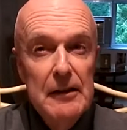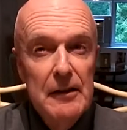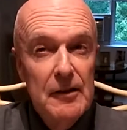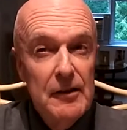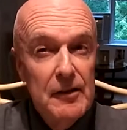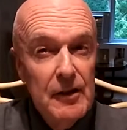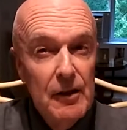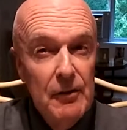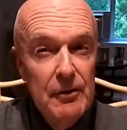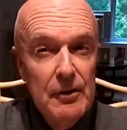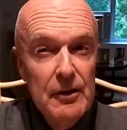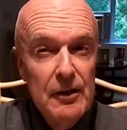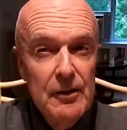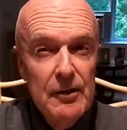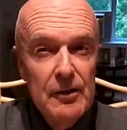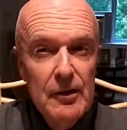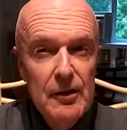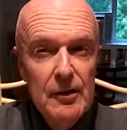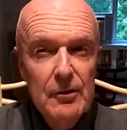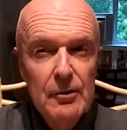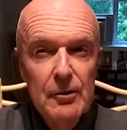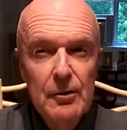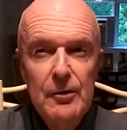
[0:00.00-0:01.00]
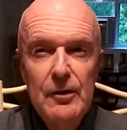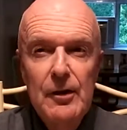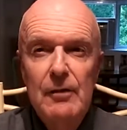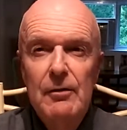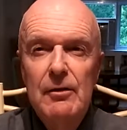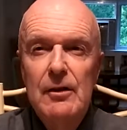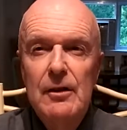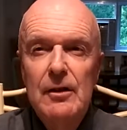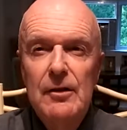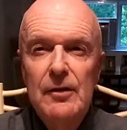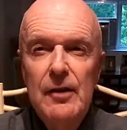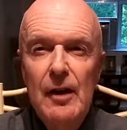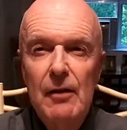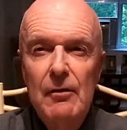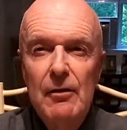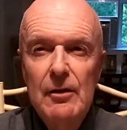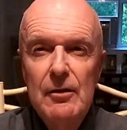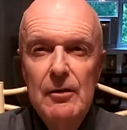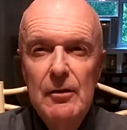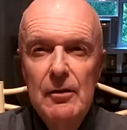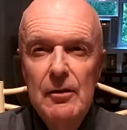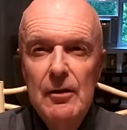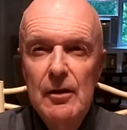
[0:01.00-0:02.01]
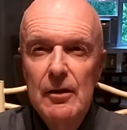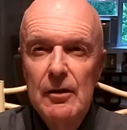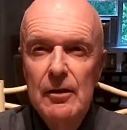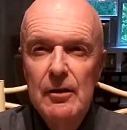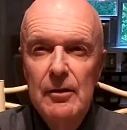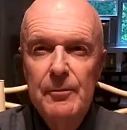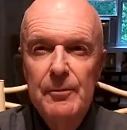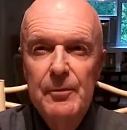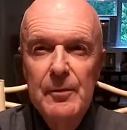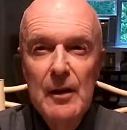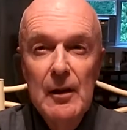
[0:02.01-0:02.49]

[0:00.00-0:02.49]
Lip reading: 76 or 77.